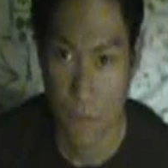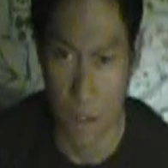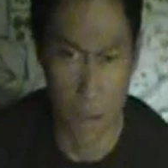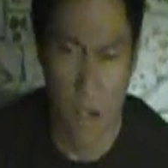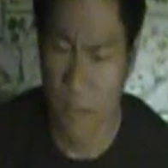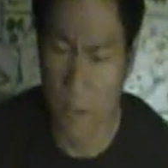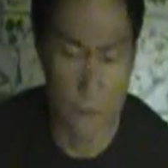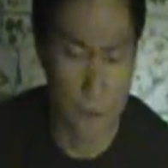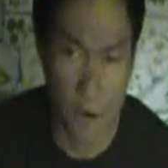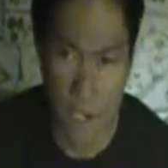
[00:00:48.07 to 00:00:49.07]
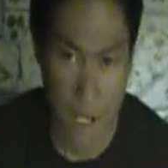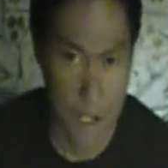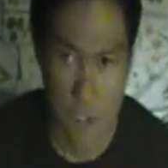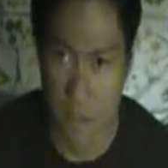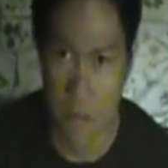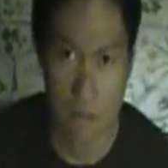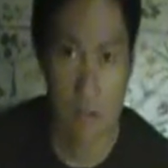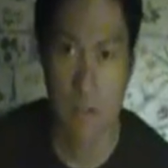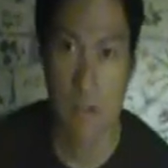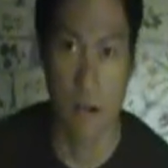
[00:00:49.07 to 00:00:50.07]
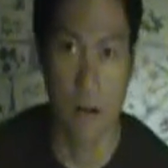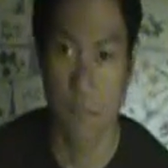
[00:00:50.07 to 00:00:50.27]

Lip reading: a lot of variations.